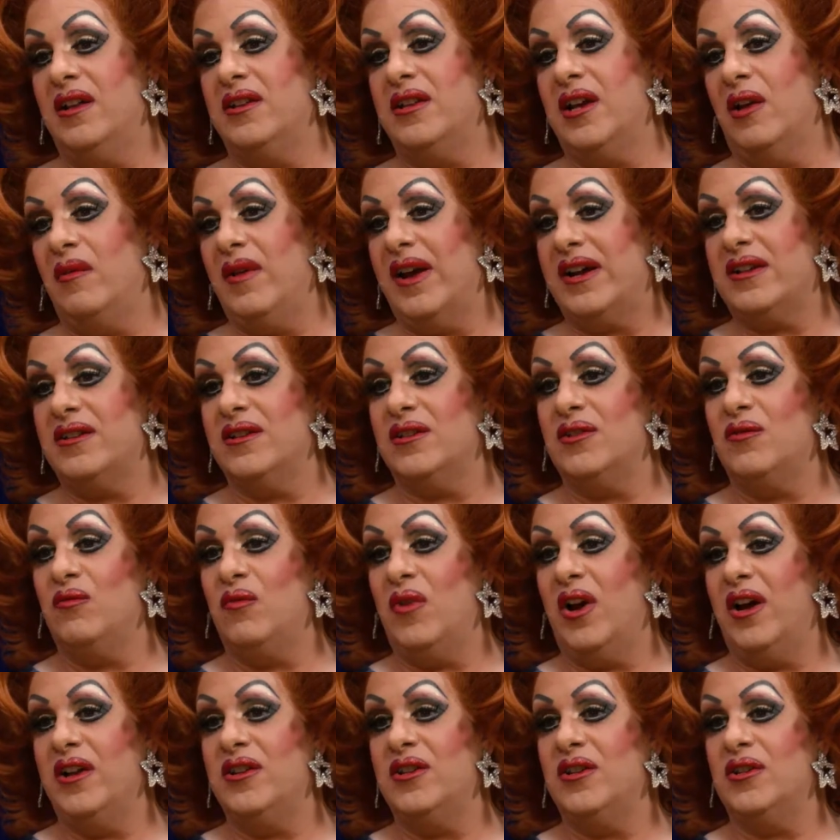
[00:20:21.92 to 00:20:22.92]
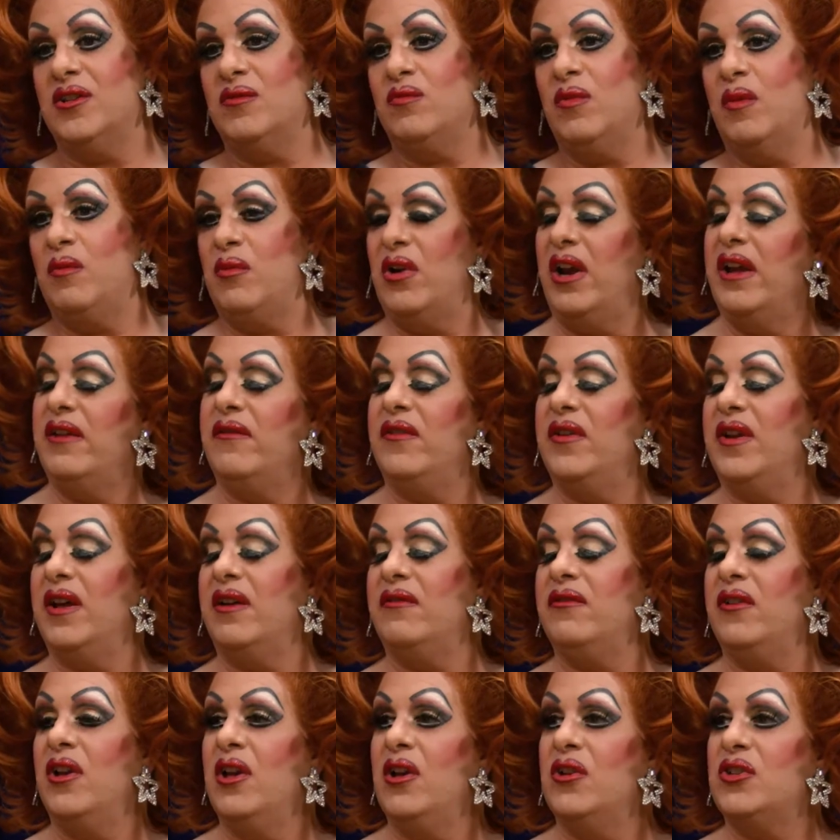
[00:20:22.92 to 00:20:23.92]
and directors and writers were brave
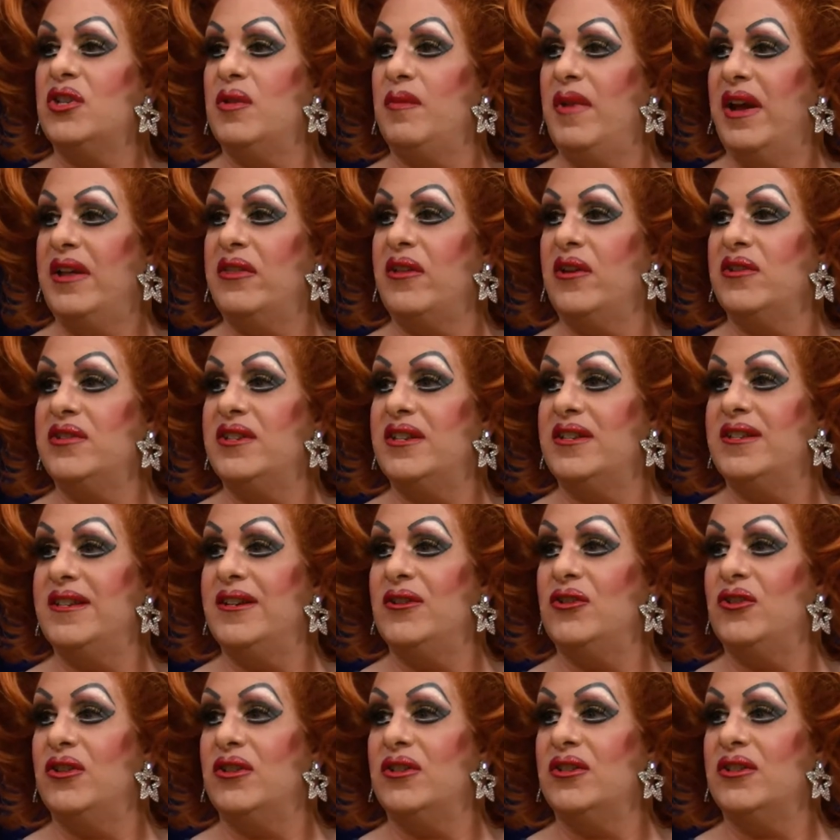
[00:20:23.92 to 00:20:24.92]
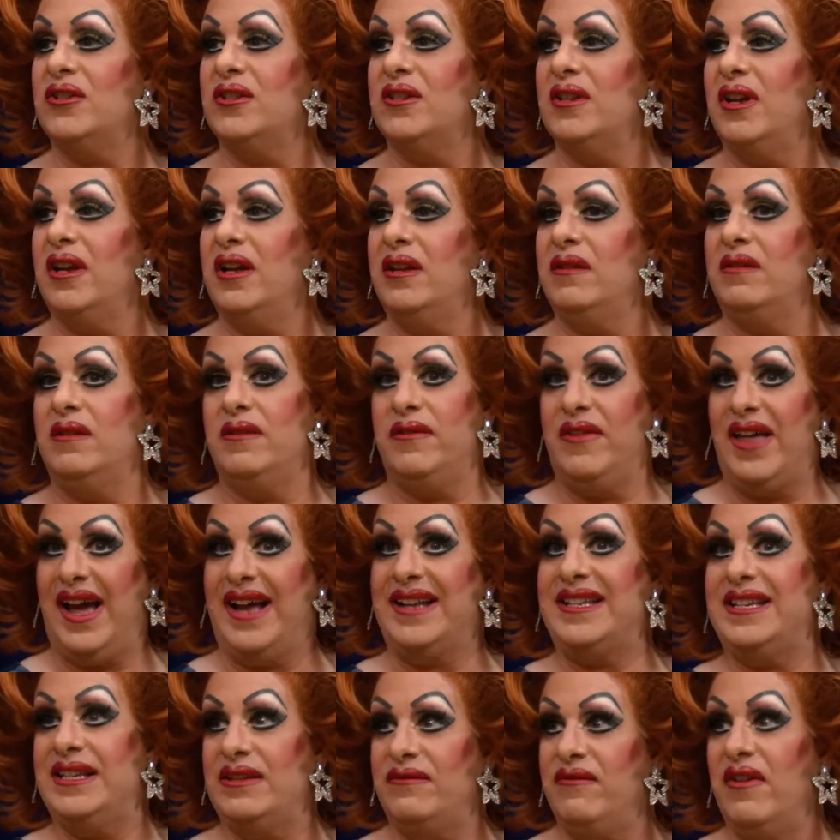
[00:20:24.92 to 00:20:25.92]
enough to make those decisions, and
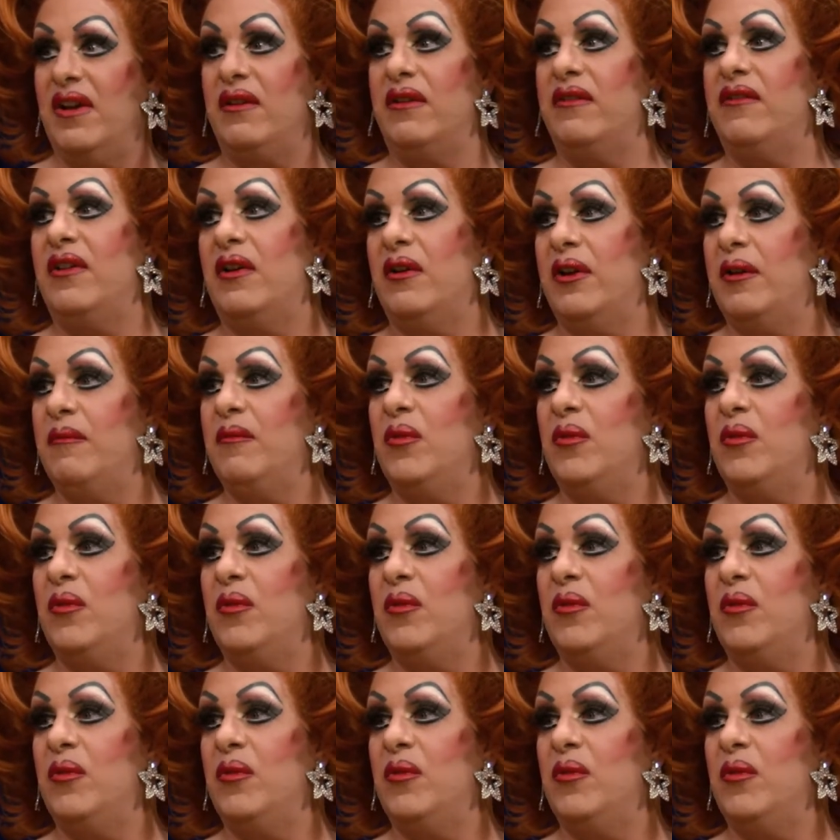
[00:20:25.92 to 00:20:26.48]
that is very, very